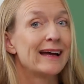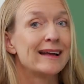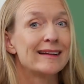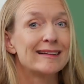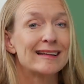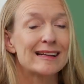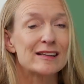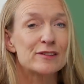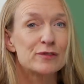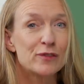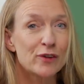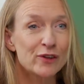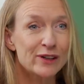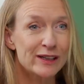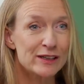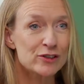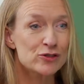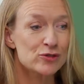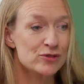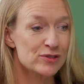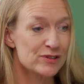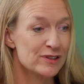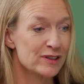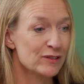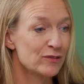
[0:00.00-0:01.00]
That's very
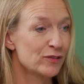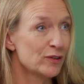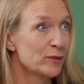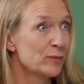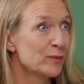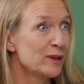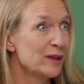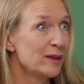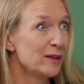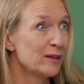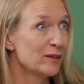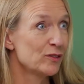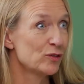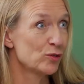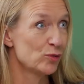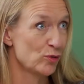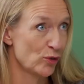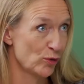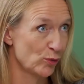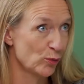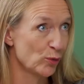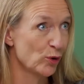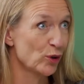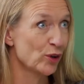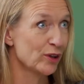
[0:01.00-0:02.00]
interesting for me
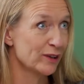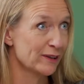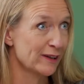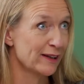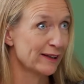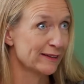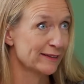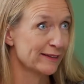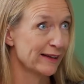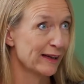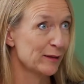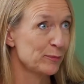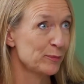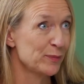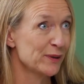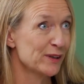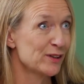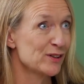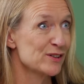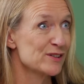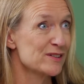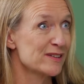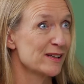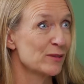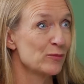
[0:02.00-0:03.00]
to work like that,
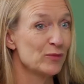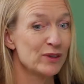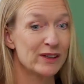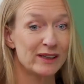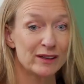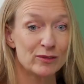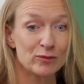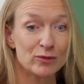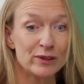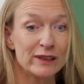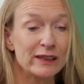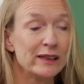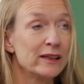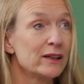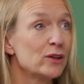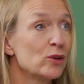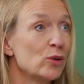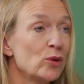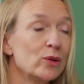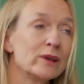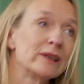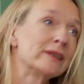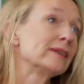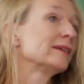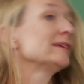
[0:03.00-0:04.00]
because then we can really
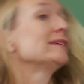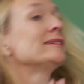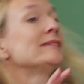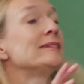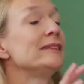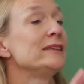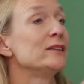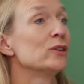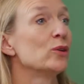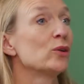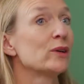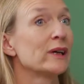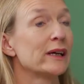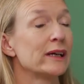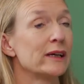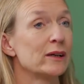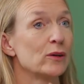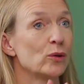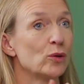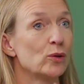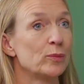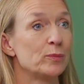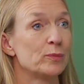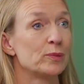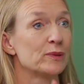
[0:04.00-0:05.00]
go in and see, okay,
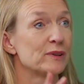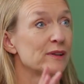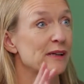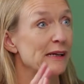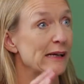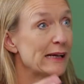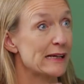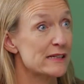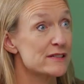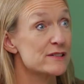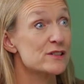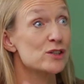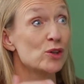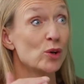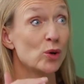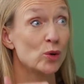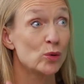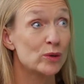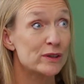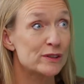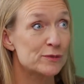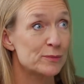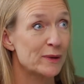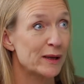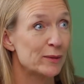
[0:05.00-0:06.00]
the
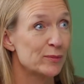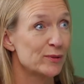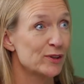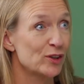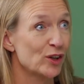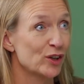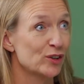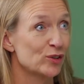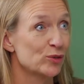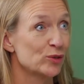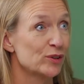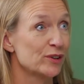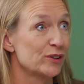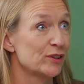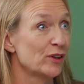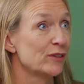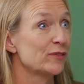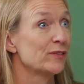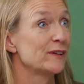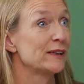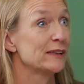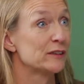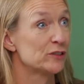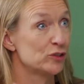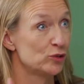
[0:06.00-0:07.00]
SEO is maybe not good
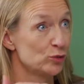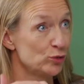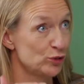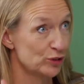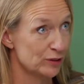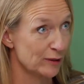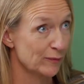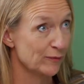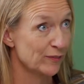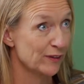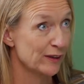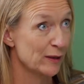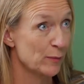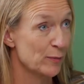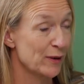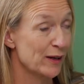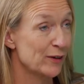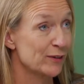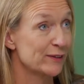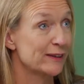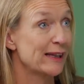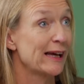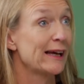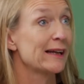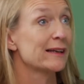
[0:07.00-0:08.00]
enough, let's do something
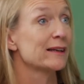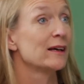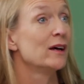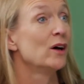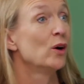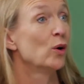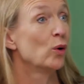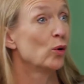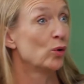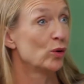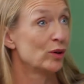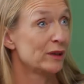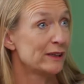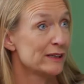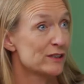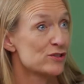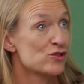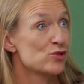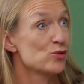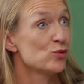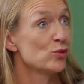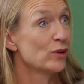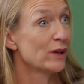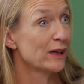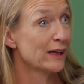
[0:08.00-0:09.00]
about that, or let's
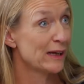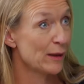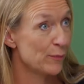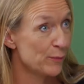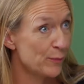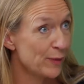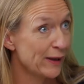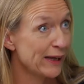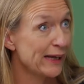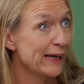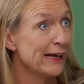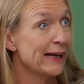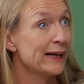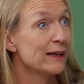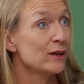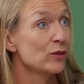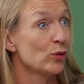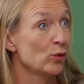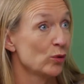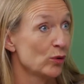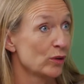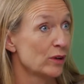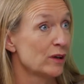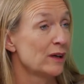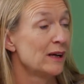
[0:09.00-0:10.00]
do a campaign,
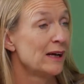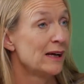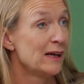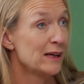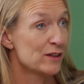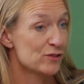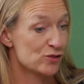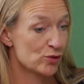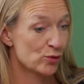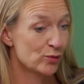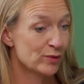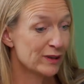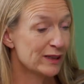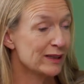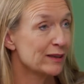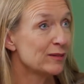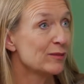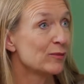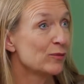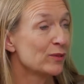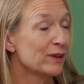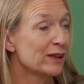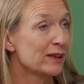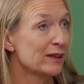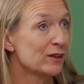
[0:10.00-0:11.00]
or so we
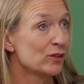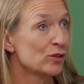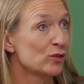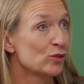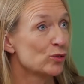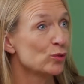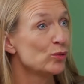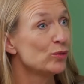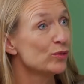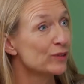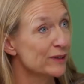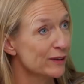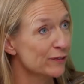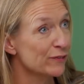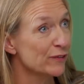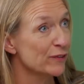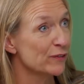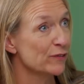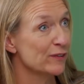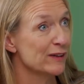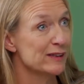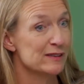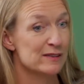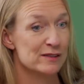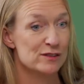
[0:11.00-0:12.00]
can do different
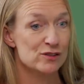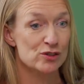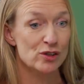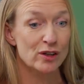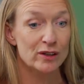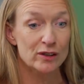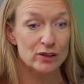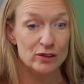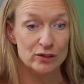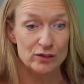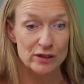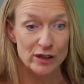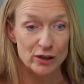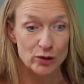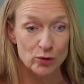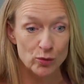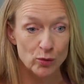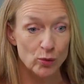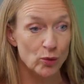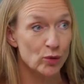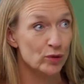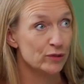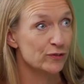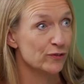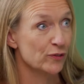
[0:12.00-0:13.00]
things. It's not a
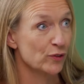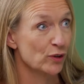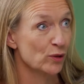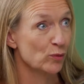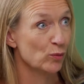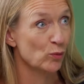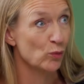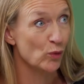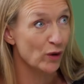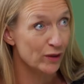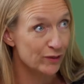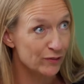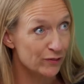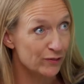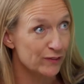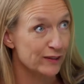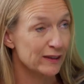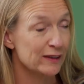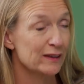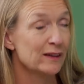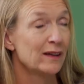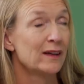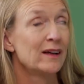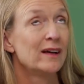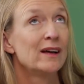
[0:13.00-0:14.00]
quote for one
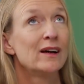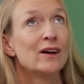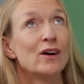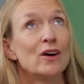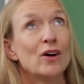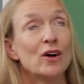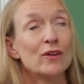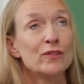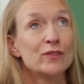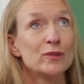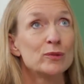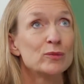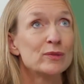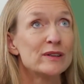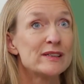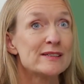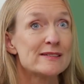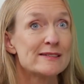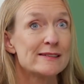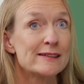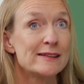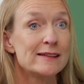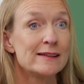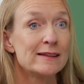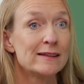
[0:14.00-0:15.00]
thing. Often we
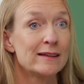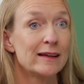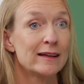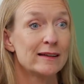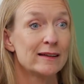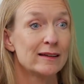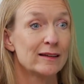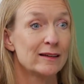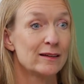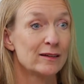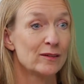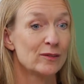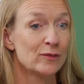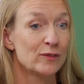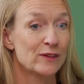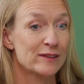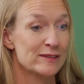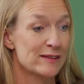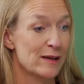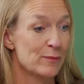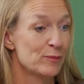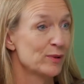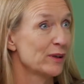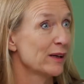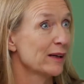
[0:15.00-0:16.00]
see that, for
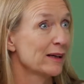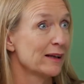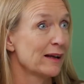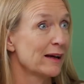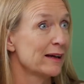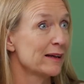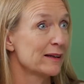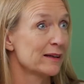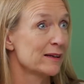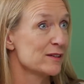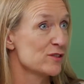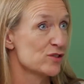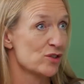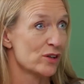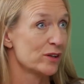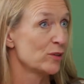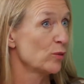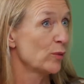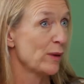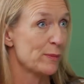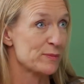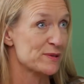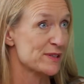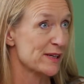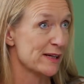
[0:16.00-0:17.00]
example, a client has done a
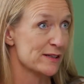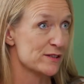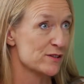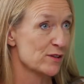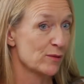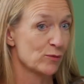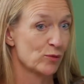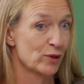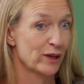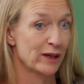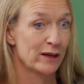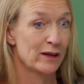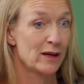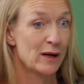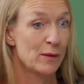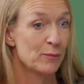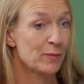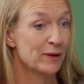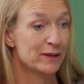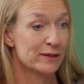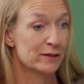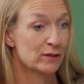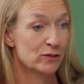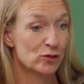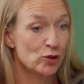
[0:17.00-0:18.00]
website somewhere,
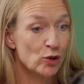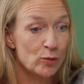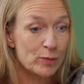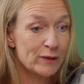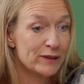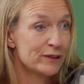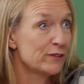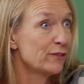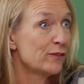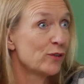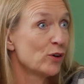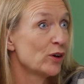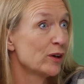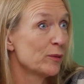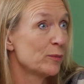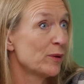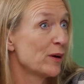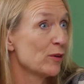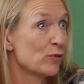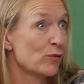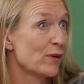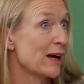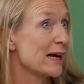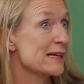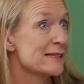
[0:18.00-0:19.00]
but nobody thought
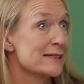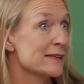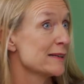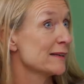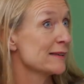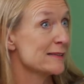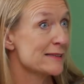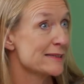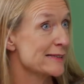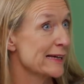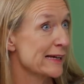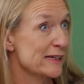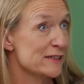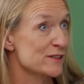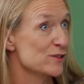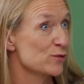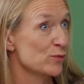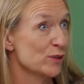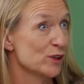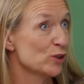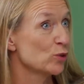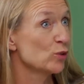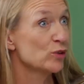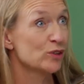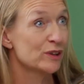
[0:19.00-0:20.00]
about writing the text
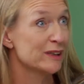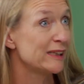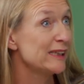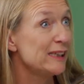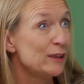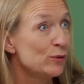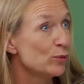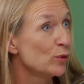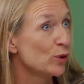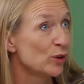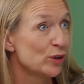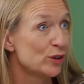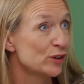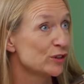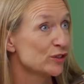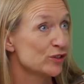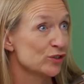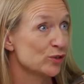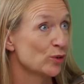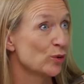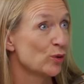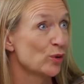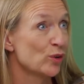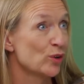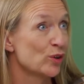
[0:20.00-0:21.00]
with good keywords
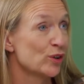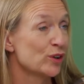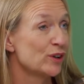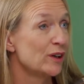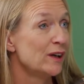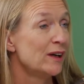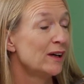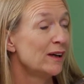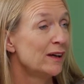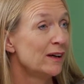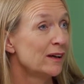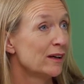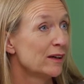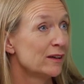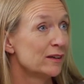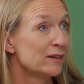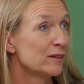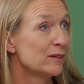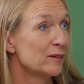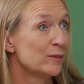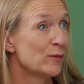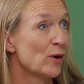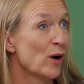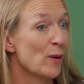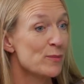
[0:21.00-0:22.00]
or
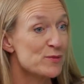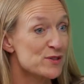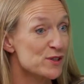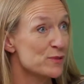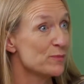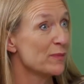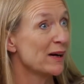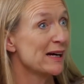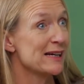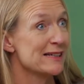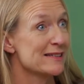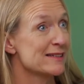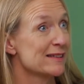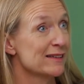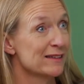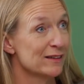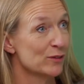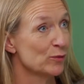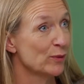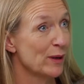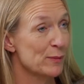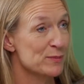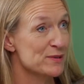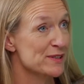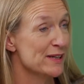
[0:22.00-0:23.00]
optimizing the
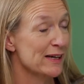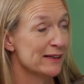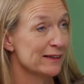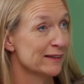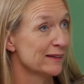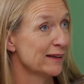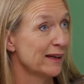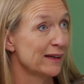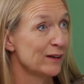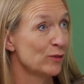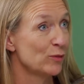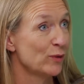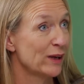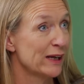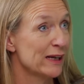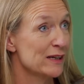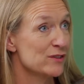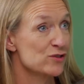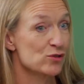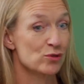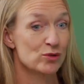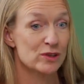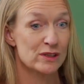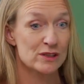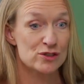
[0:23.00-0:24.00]
website in any way.
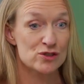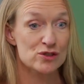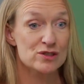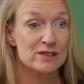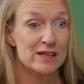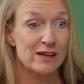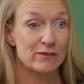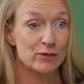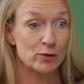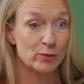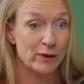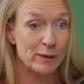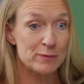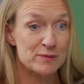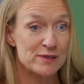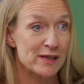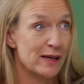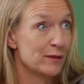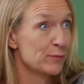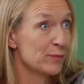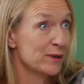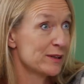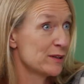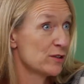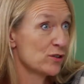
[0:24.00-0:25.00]
So they just have a
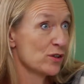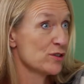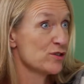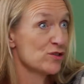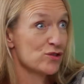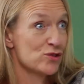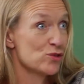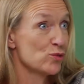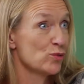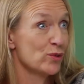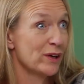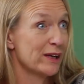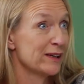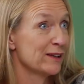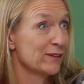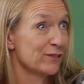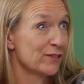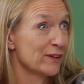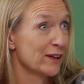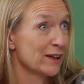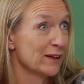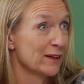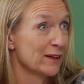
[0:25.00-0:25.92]
website, but it doesn't do anything.